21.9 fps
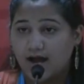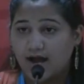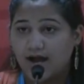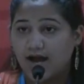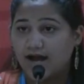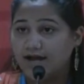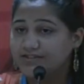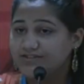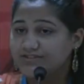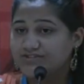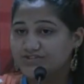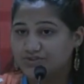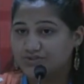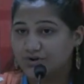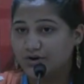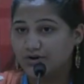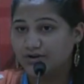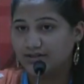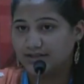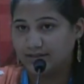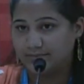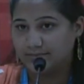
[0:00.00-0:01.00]
I
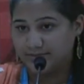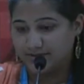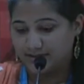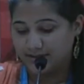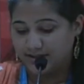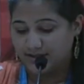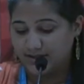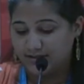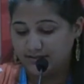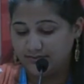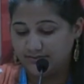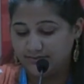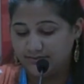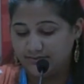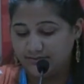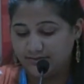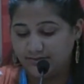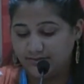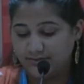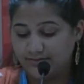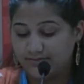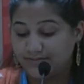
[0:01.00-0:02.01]
strongly believe
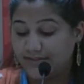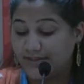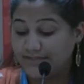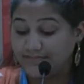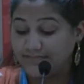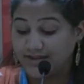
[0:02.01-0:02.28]
that